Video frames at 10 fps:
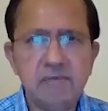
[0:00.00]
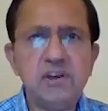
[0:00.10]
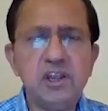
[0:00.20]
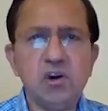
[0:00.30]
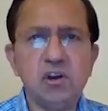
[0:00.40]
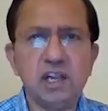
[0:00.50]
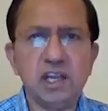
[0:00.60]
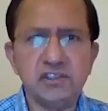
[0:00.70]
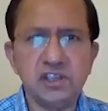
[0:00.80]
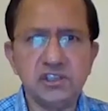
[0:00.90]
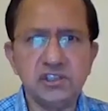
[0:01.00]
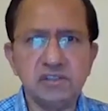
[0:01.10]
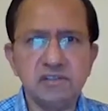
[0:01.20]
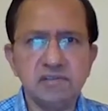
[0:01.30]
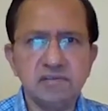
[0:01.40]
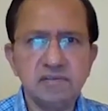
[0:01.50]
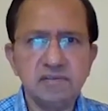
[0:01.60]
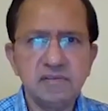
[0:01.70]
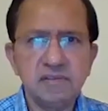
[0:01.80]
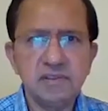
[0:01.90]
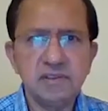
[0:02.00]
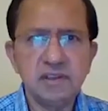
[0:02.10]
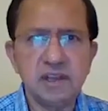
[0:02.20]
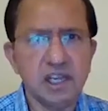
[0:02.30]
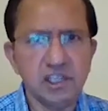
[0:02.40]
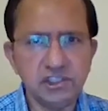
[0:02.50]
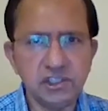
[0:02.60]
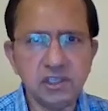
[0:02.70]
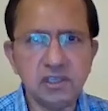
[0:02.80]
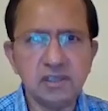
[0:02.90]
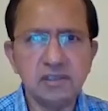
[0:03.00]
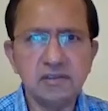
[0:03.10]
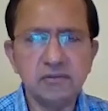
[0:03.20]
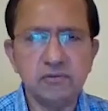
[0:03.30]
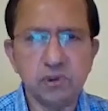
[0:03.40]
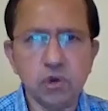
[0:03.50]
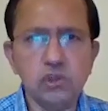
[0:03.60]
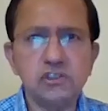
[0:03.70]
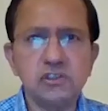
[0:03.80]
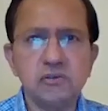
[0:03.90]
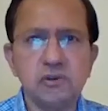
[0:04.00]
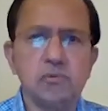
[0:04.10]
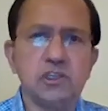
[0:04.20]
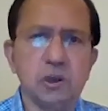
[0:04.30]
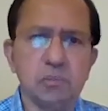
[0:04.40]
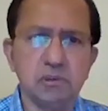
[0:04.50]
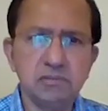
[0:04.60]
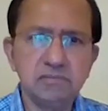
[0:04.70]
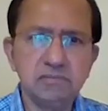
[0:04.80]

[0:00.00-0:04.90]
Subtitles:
Every organization, culture flows from the top.